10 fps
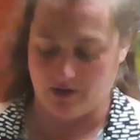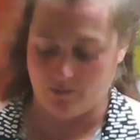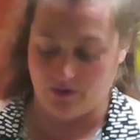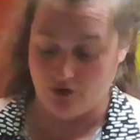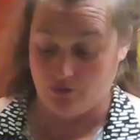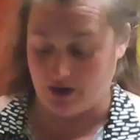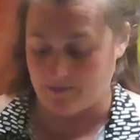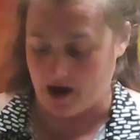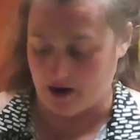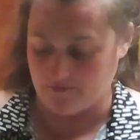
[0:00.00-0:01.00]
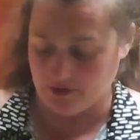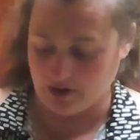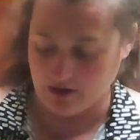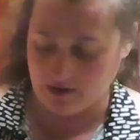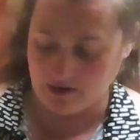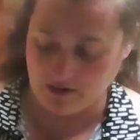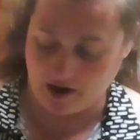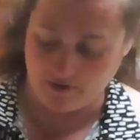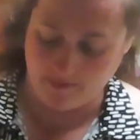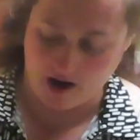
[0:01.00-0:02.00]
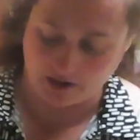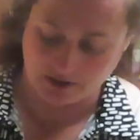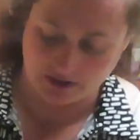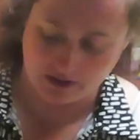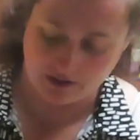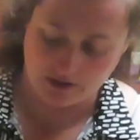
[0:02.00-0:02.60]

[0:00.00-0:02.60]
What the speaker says: when you get them out of the box.